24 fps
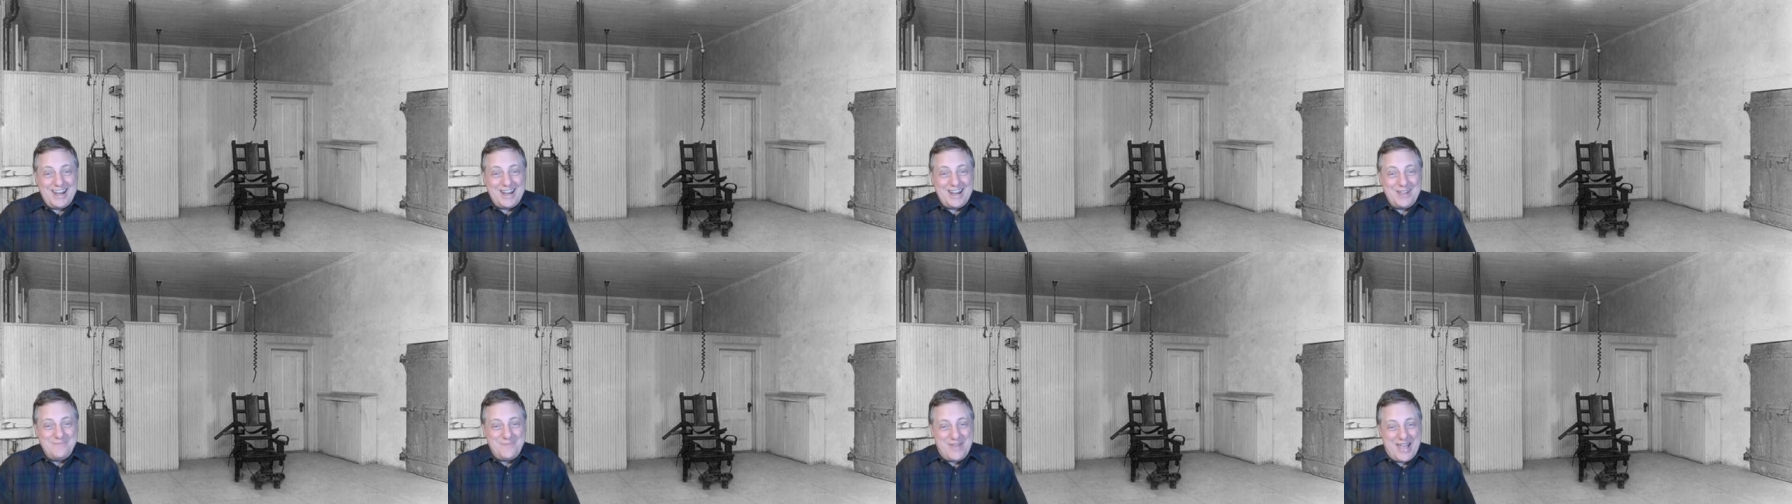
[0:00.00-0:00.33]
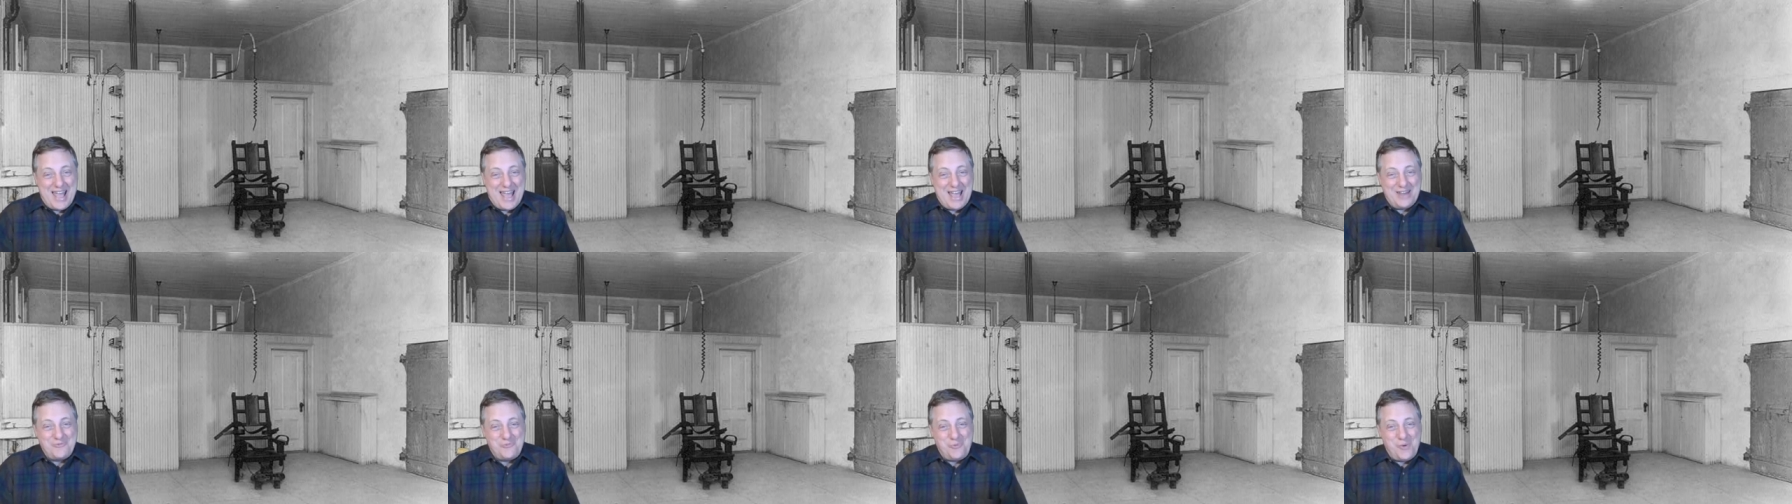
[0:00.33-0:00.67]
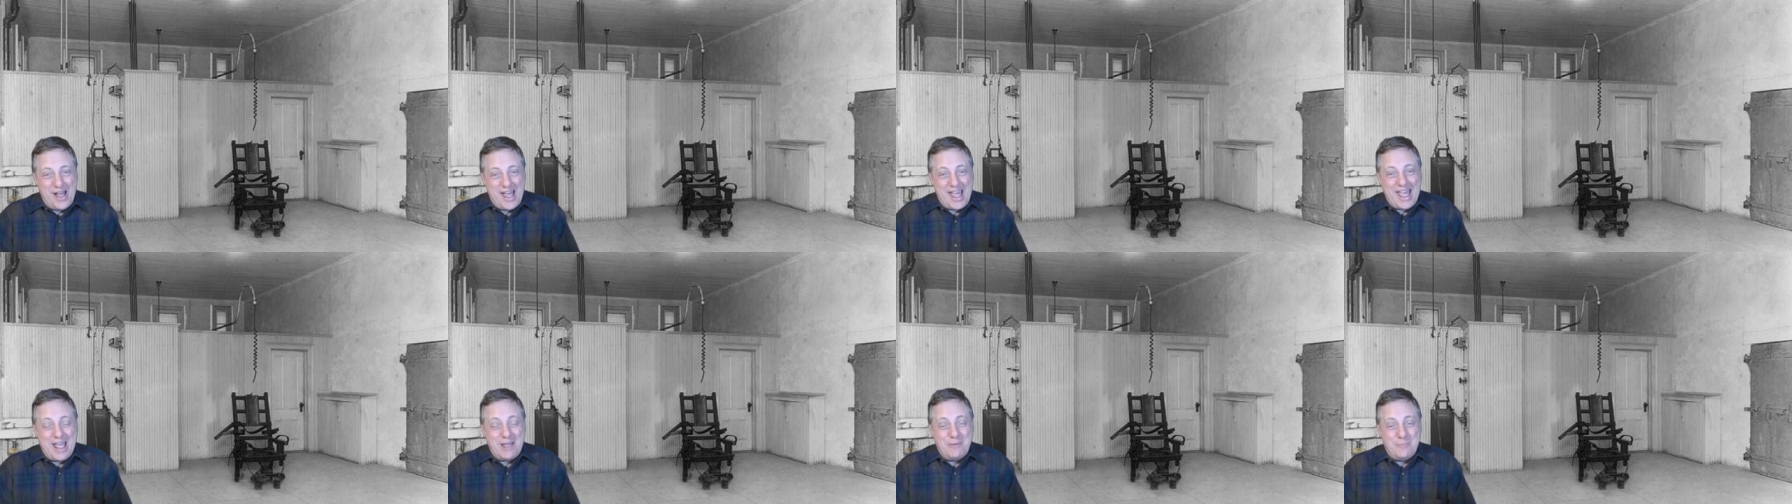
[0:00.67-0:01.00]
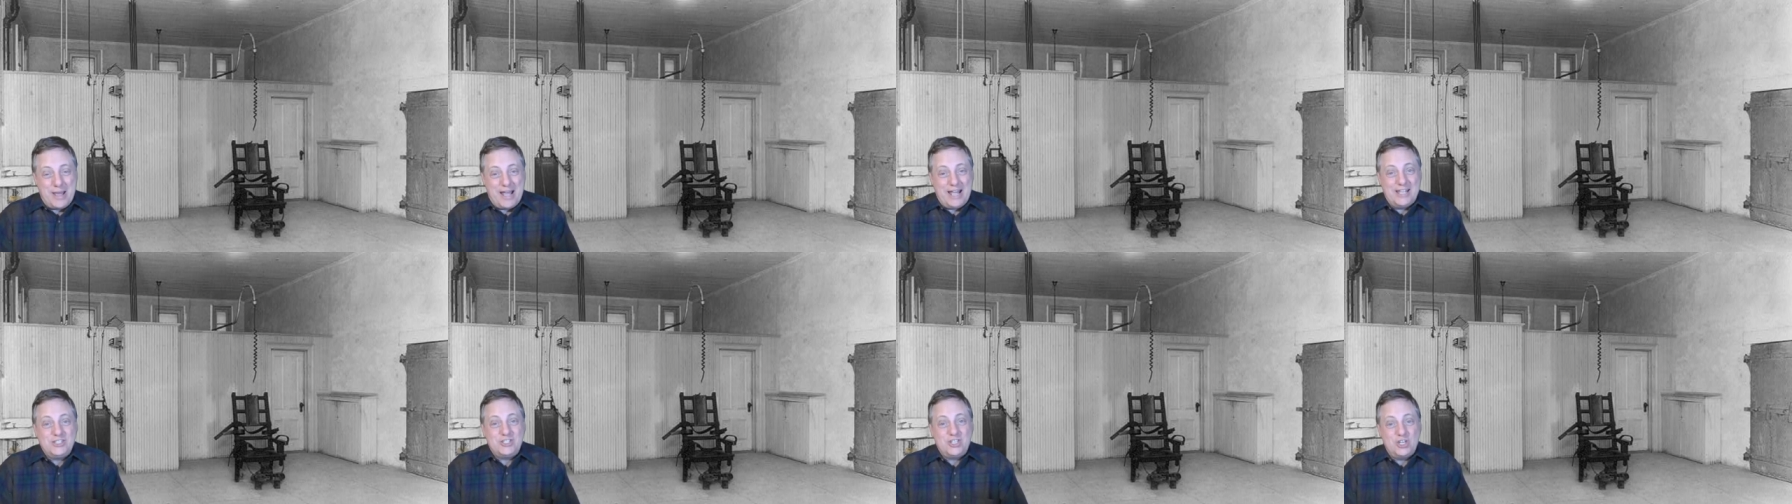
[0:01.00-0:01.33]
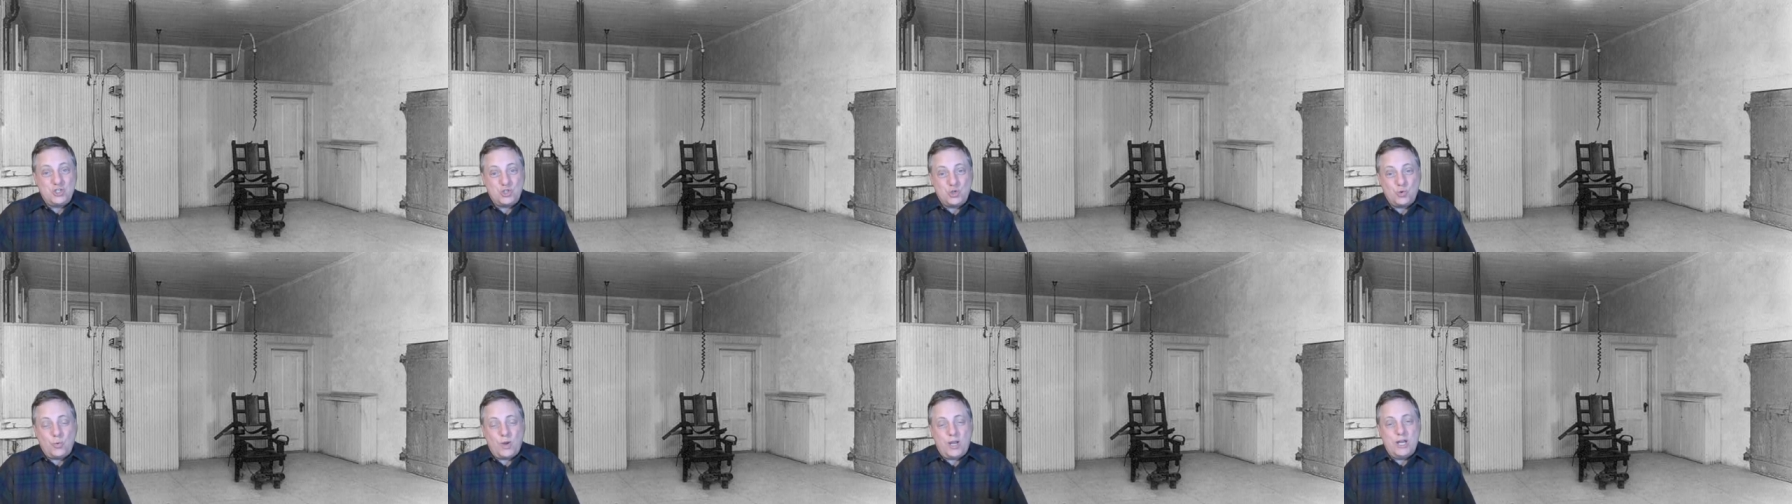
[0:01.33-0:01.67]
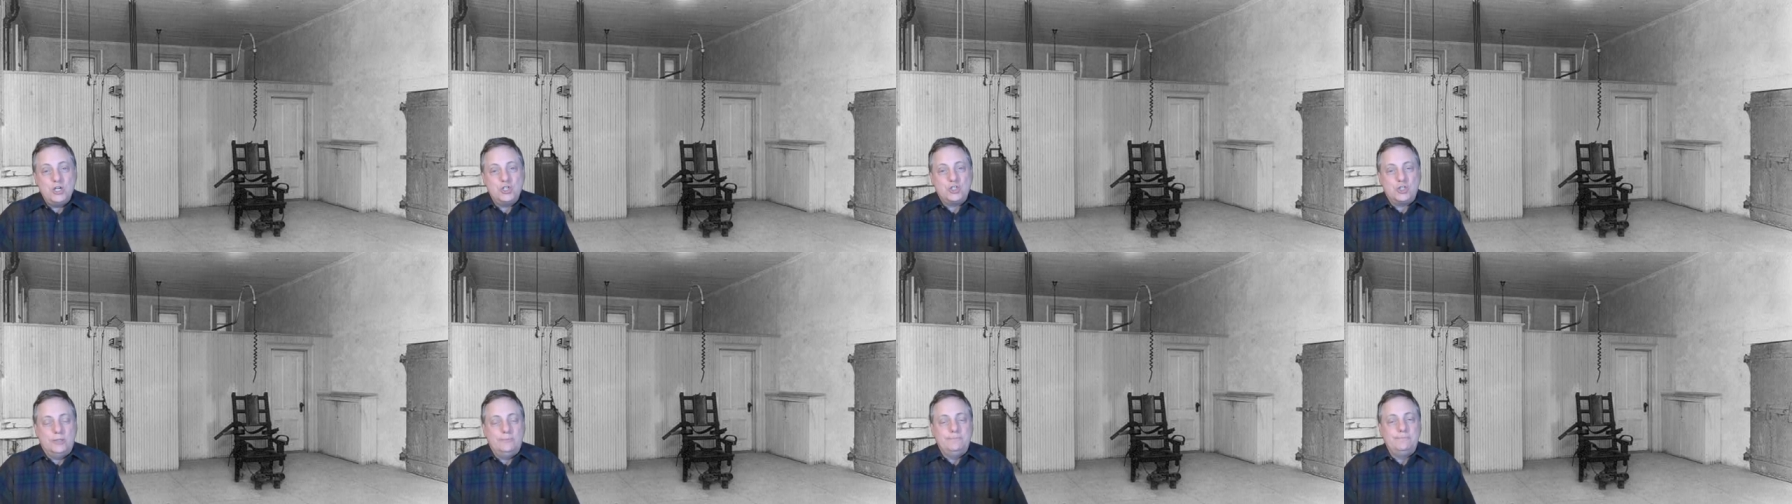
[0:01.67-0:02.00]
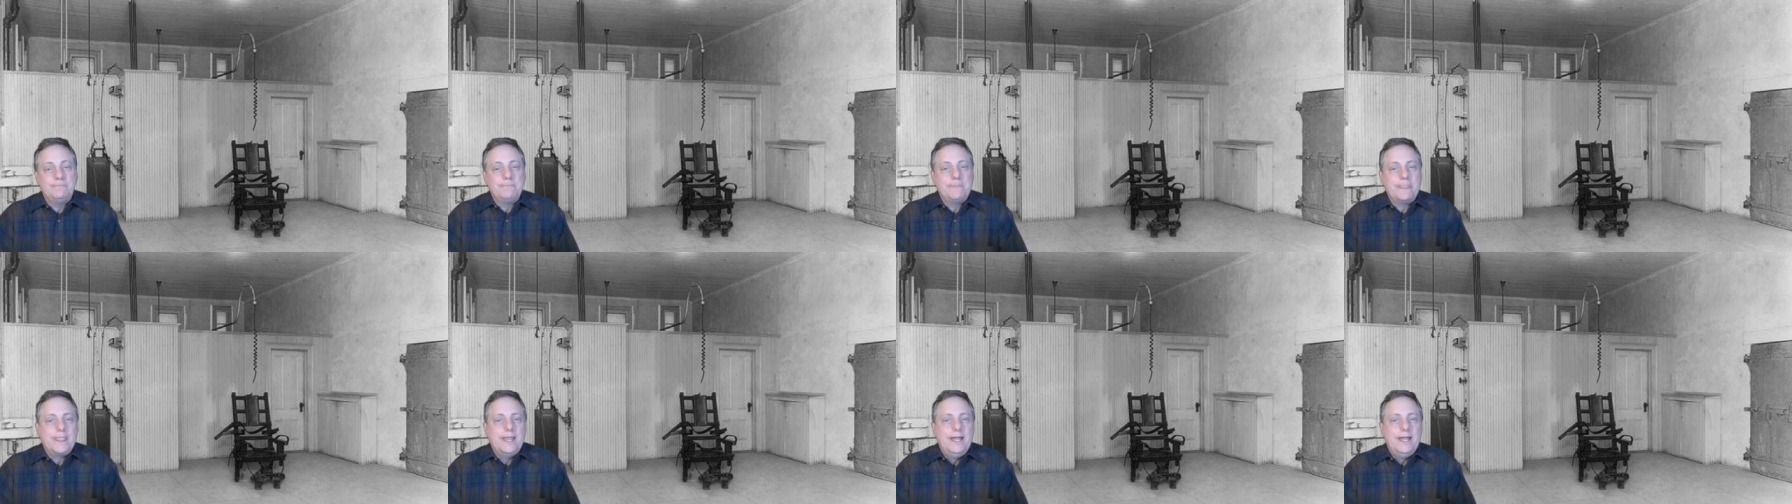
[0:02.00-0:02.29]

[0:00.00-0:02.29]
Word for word: in a bad way, bad situation.